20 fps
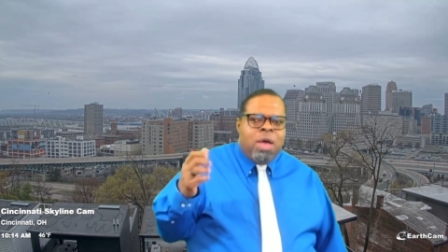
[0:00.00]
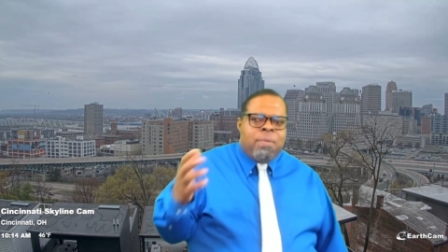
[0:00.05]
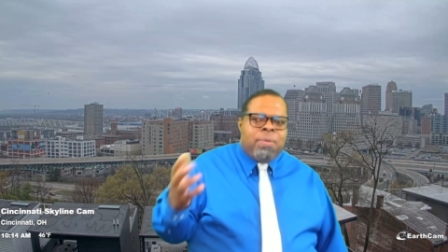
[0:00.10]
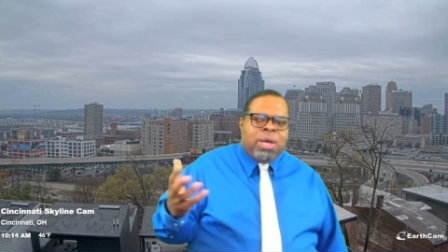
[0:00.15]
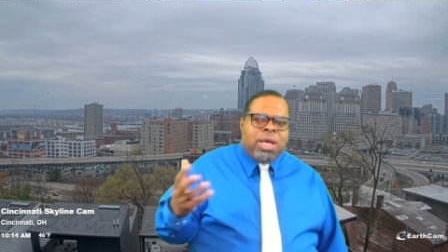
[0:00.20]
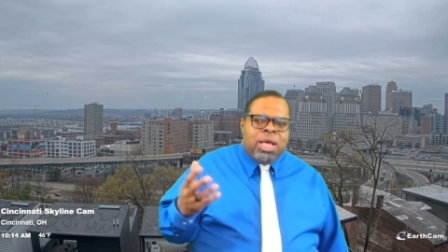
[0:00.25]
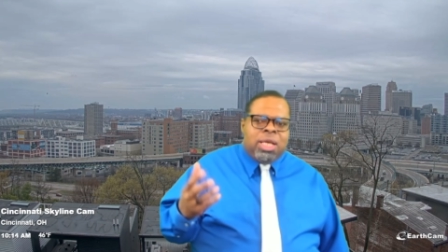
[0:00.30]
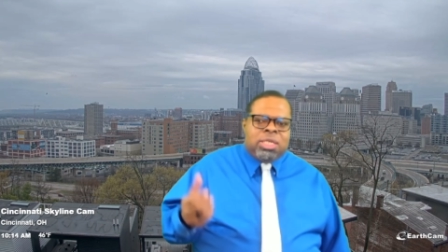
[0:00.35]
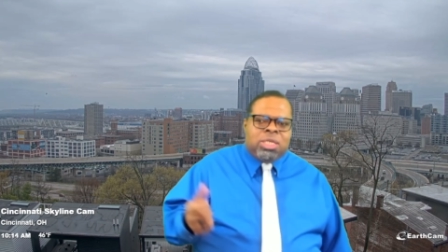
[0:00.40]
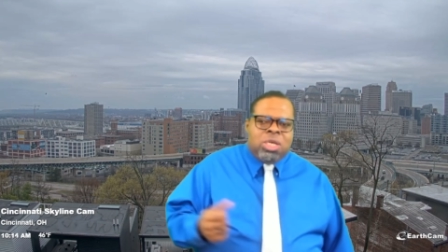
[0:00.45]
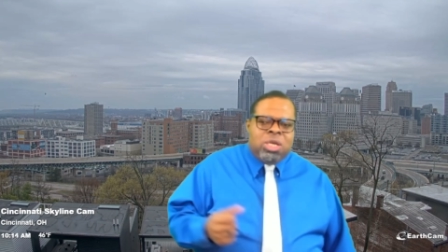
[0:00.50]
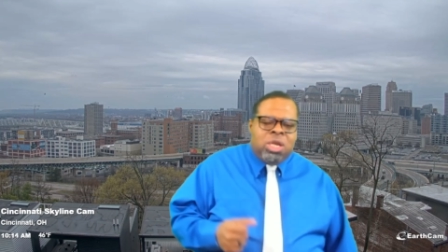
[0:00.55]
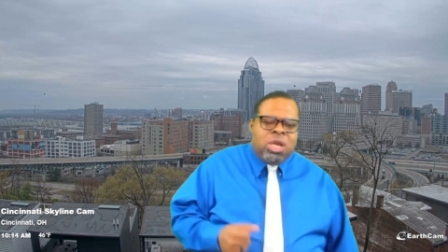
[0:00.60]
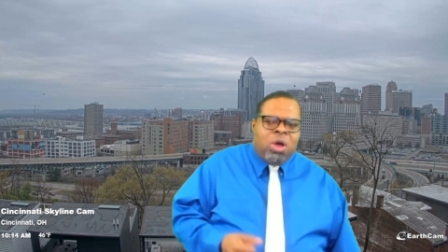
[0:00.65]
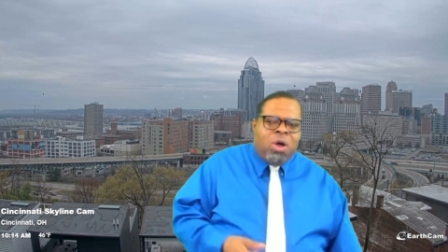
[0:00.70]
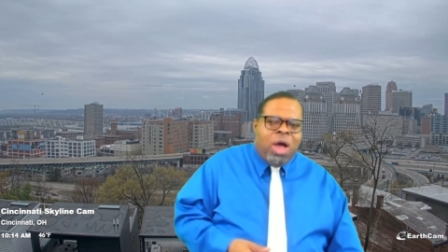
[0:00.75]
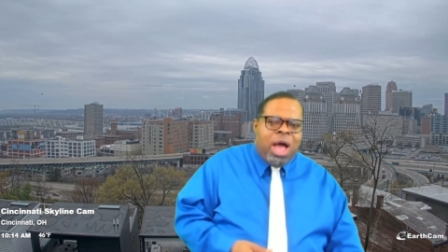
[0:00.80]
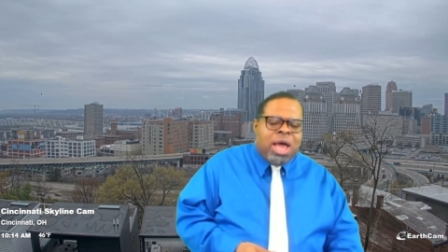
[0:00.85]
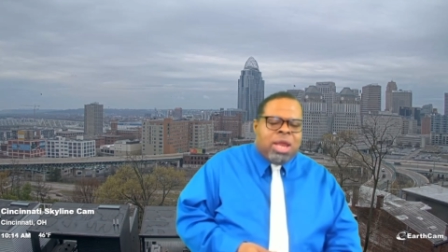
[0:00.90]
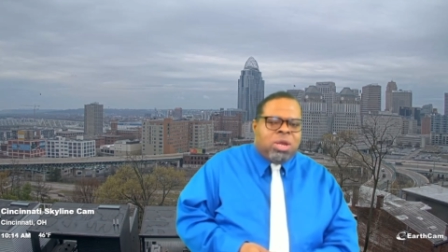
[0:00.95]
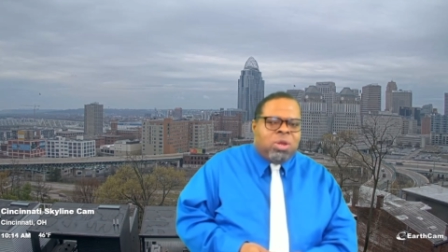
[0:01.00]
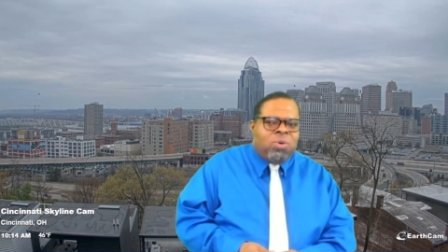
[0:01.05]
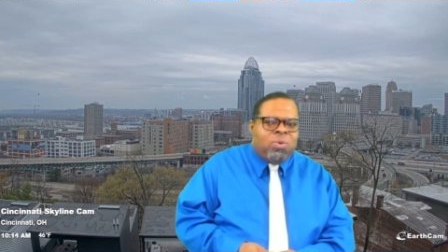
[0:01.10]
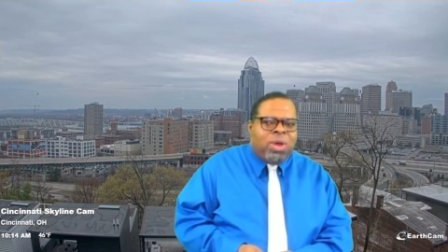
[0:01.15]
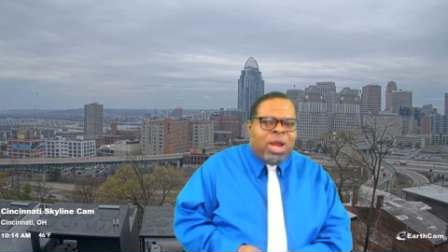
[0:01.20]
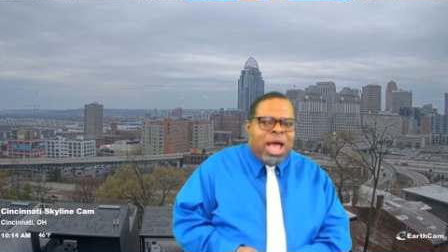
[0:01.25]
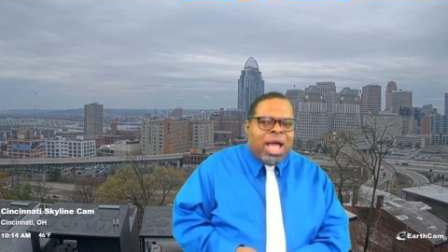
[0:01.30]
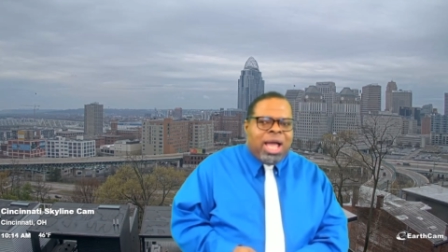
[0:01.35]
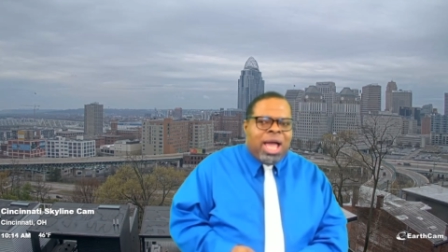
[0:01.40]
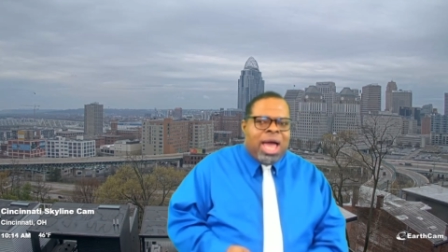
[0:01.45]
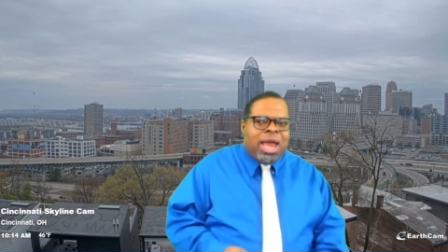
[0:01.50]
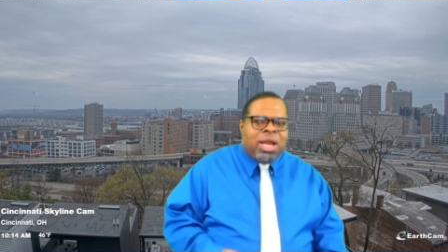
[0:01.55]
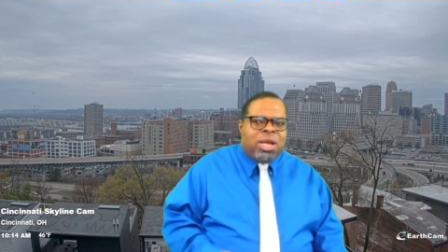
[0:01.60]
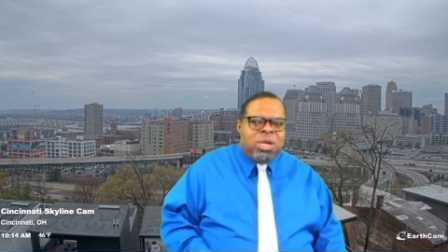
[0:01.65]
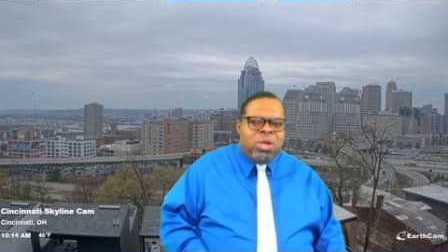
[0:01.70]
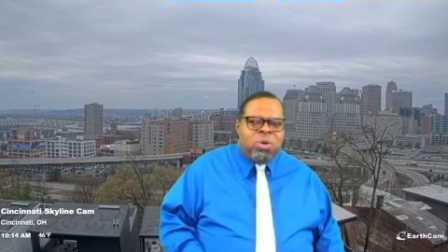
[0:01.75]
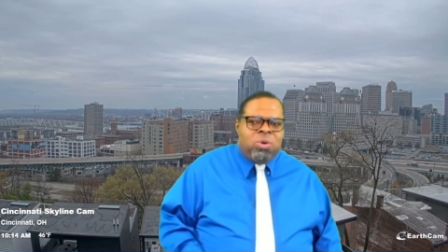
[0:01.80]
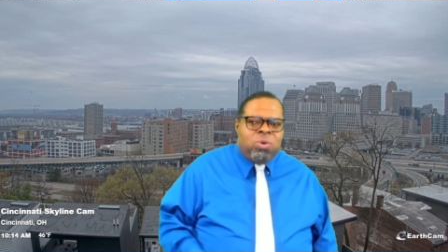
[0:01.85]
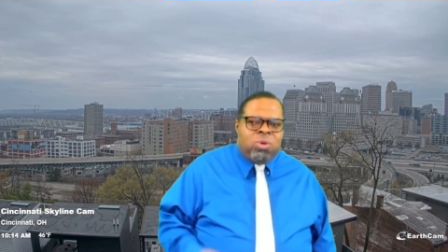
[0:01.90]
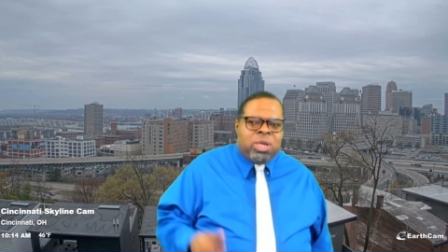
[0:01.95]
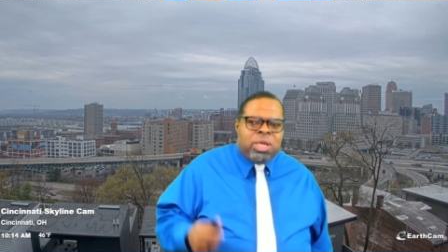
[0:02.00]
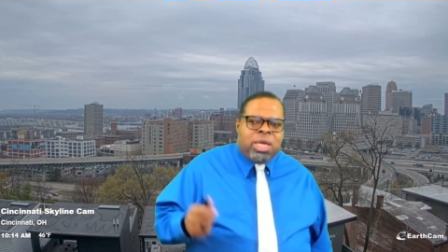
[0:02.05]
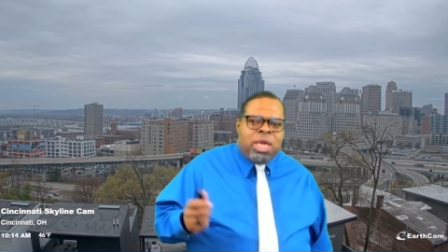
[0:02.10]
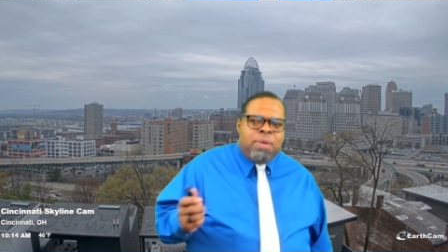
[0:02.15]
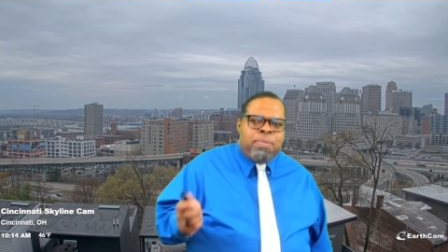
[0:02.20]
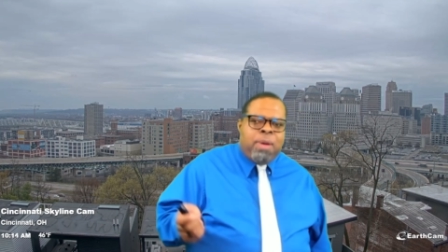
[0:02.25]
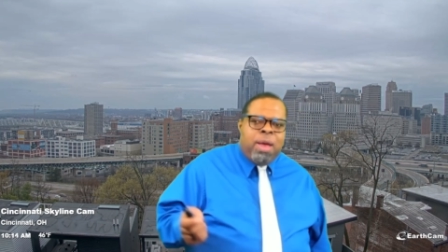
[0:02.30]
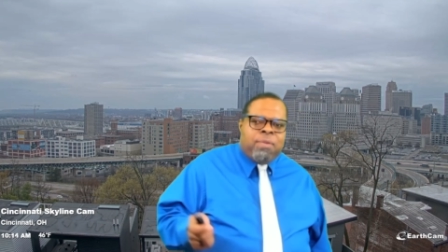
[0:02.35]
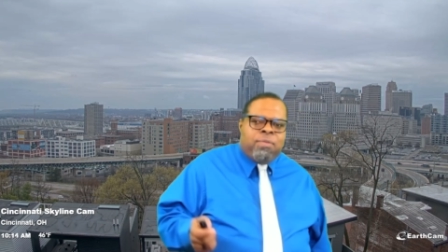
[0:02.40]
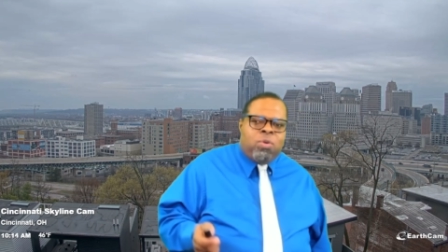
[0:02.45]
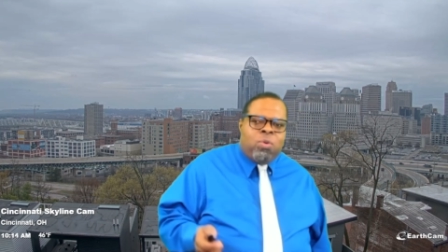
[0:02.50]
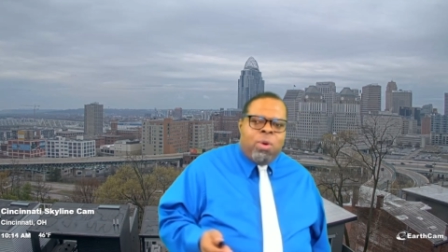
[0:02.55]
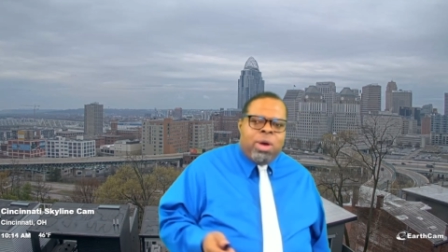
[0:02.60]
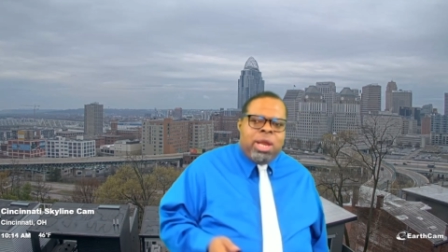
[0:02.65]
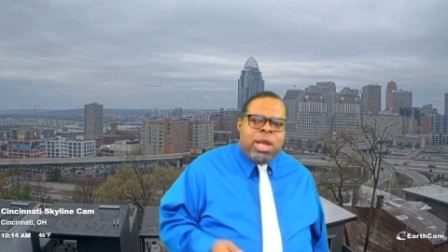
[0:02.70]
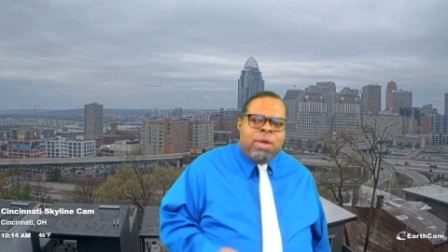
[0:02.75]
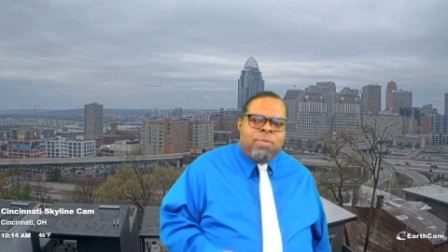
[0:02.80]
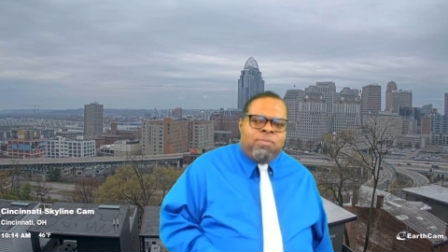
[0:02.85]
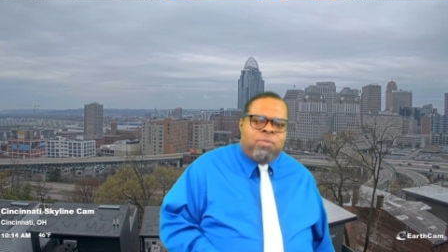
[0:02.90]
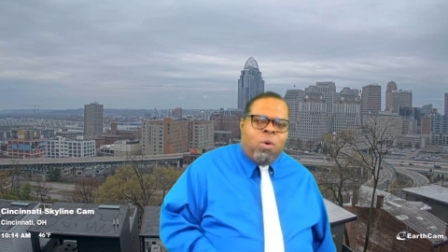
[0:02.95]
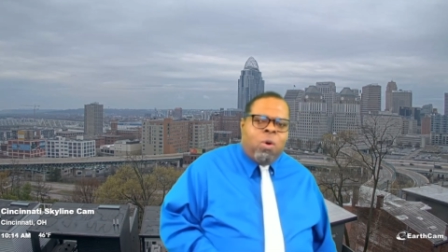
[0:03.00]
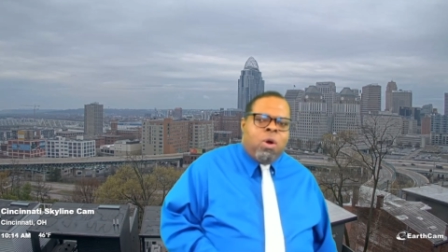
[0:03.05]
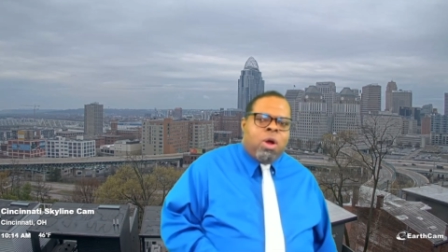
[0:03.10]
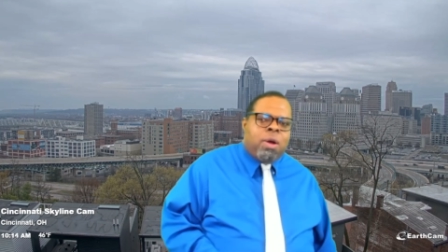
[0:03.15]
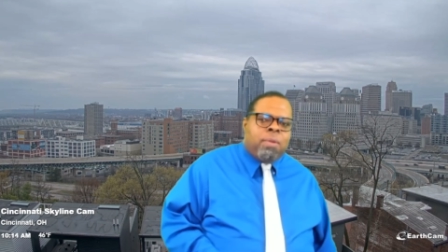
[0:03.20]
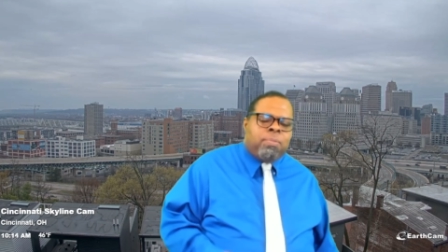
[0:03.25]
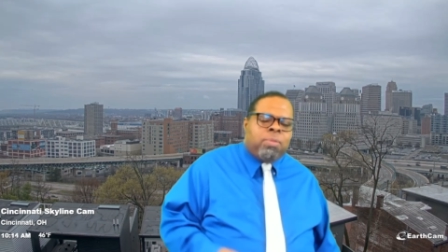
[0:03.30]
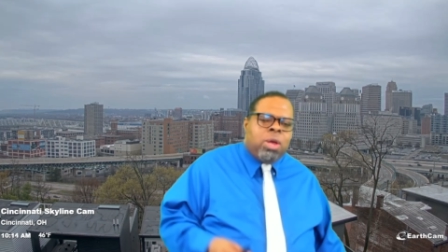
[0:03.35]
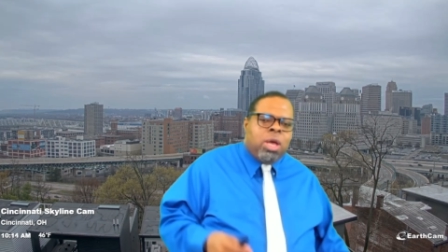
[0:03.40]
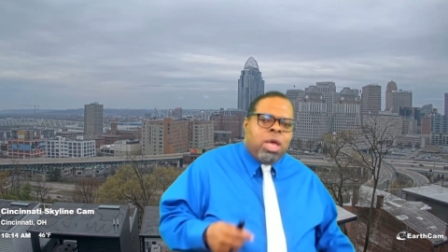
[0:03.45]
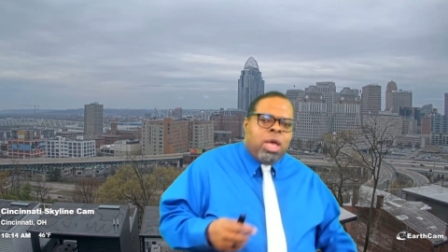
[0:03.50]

because you know I do what I gotta do to keep everyone informed